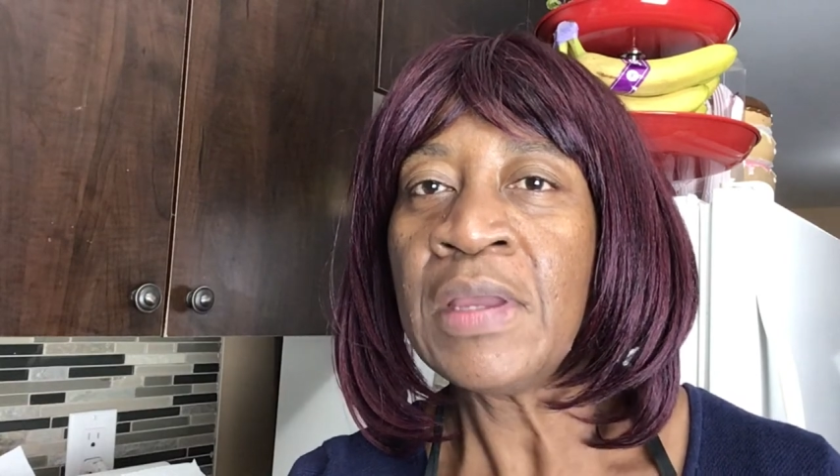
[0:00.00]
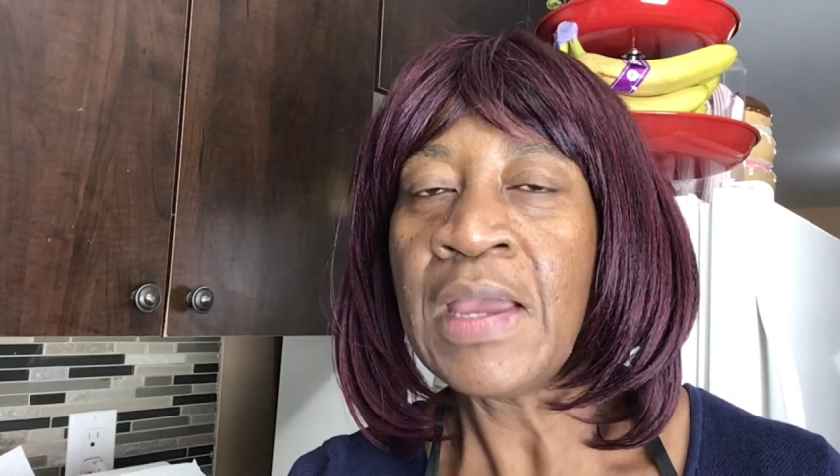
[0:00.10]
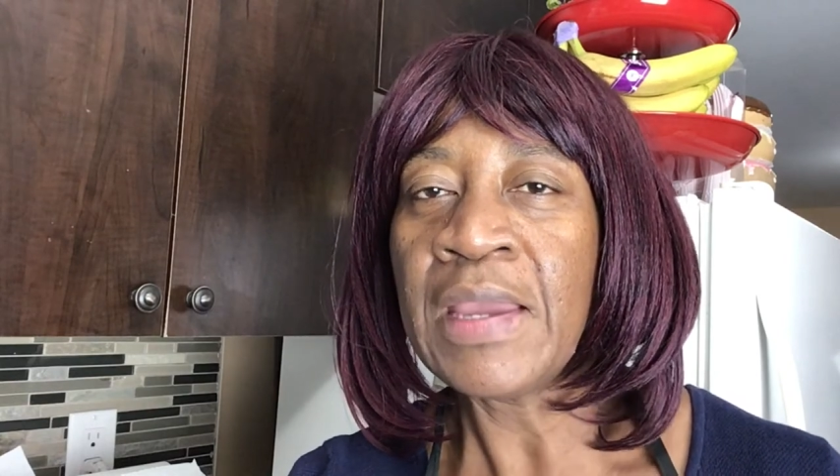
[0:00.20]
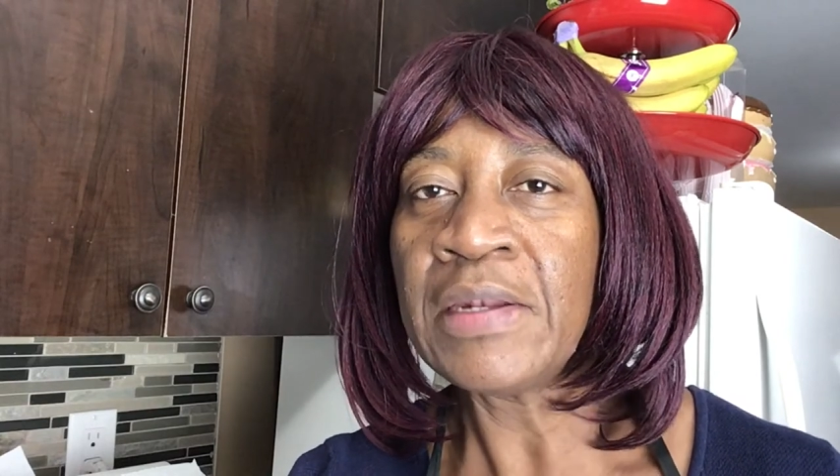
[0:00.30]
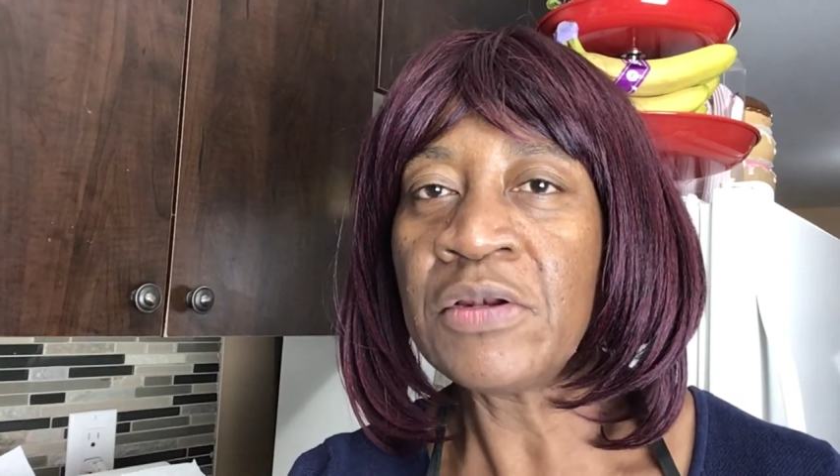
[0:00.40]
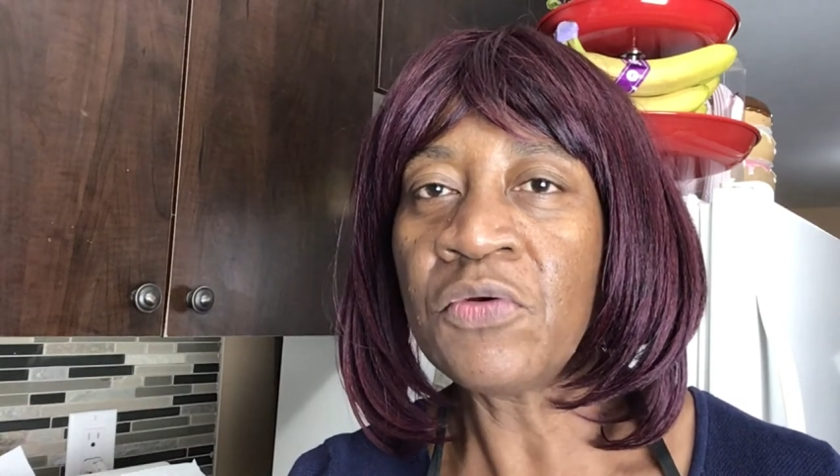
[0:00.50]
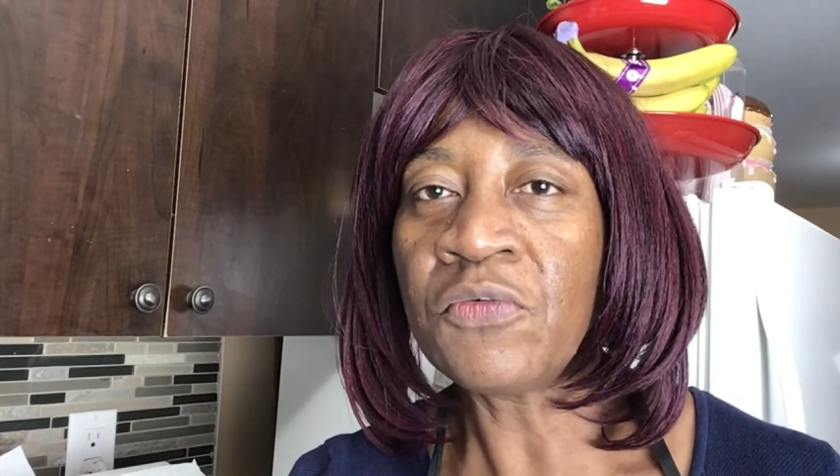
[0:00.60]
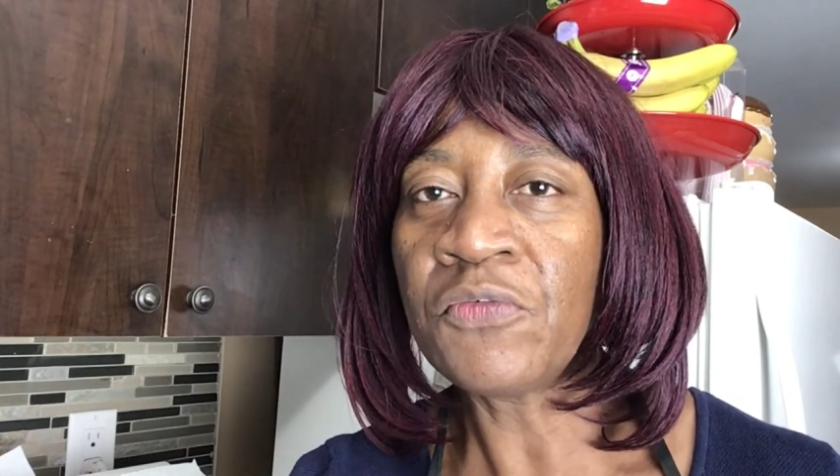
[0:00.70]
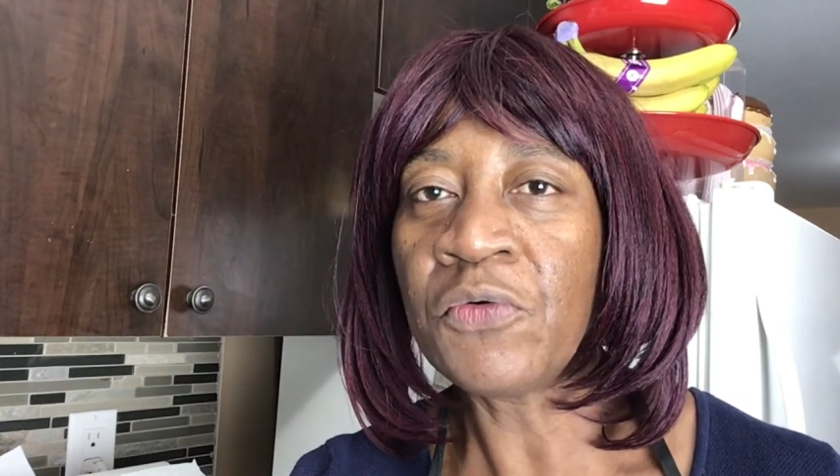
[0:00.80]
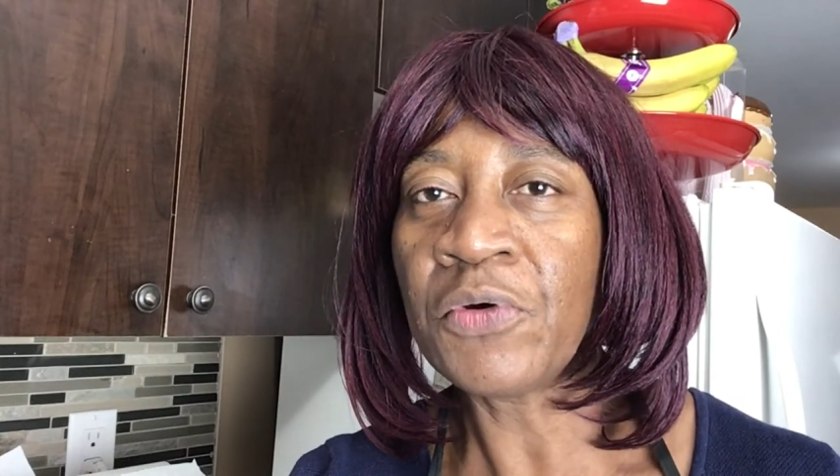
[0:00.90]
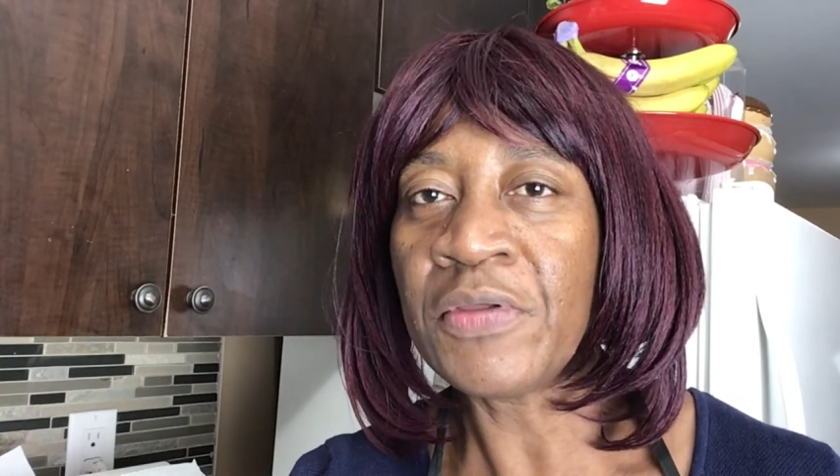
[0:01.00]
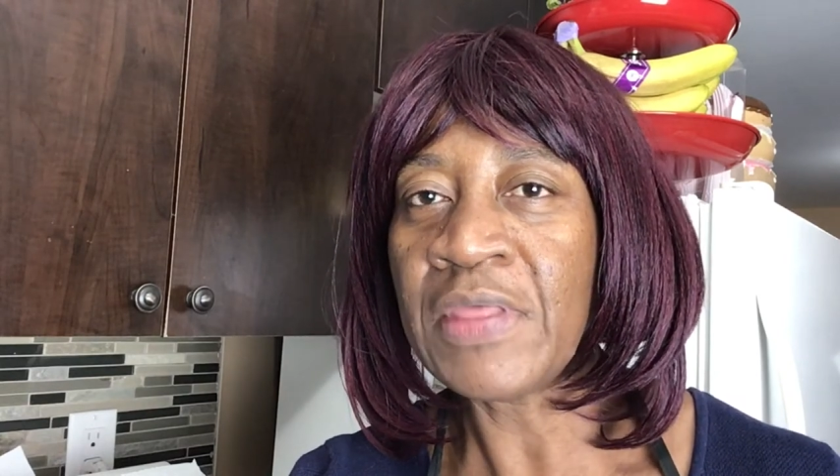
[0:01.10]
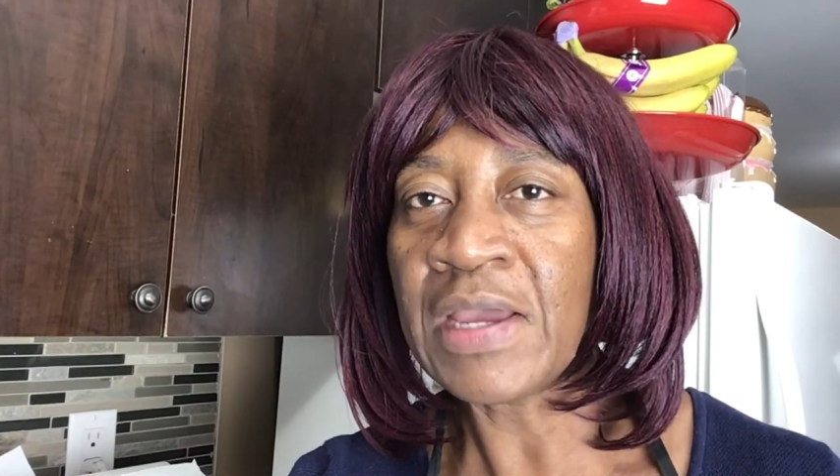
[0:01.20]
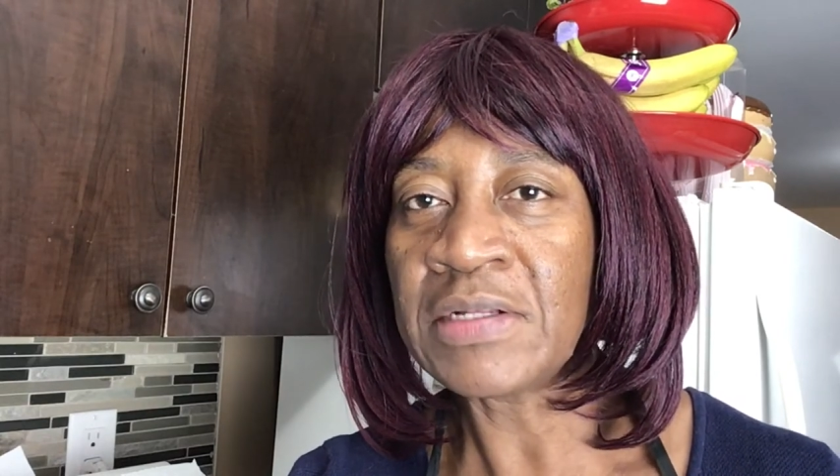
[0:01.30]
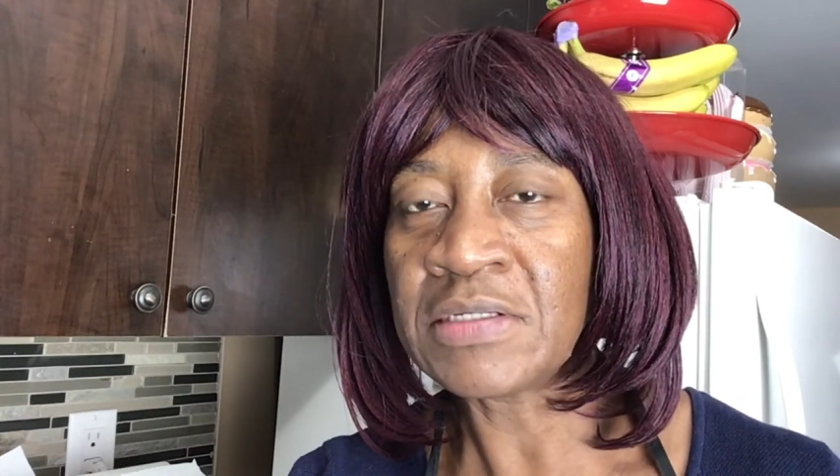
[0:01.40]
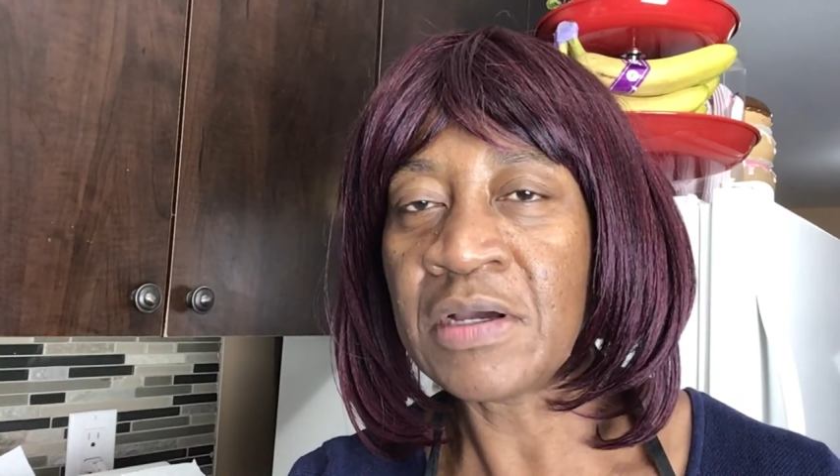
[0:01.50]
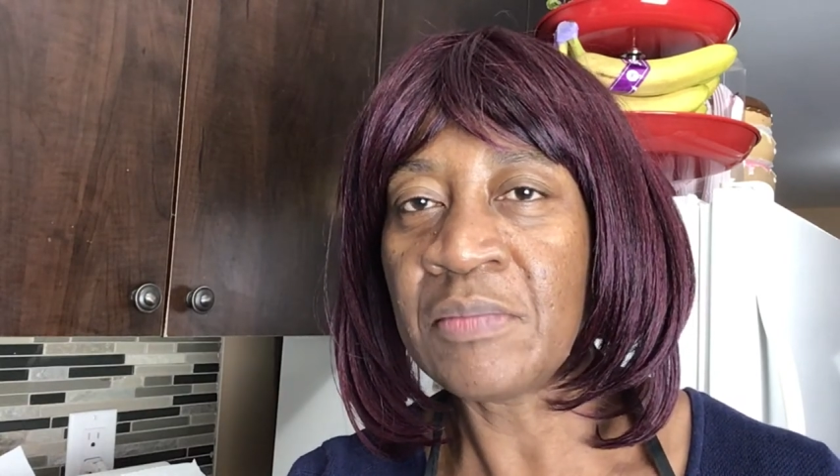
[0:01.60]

and look for that